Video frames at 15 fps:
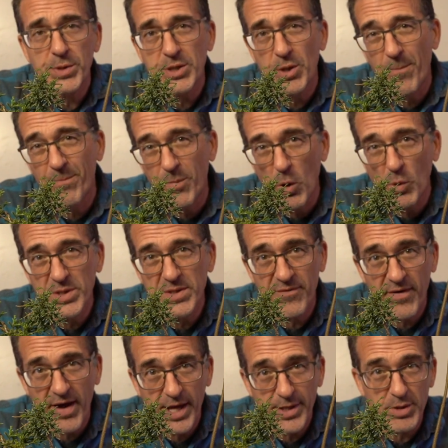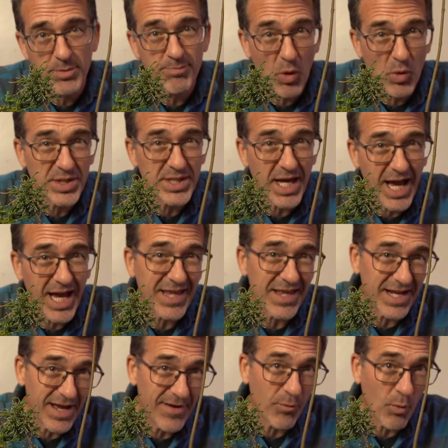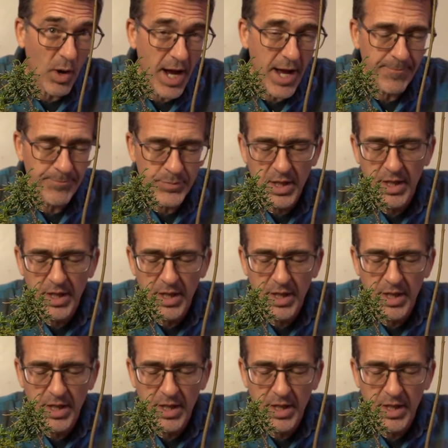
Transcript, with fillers: So Bonsify, so bonsai and then FY.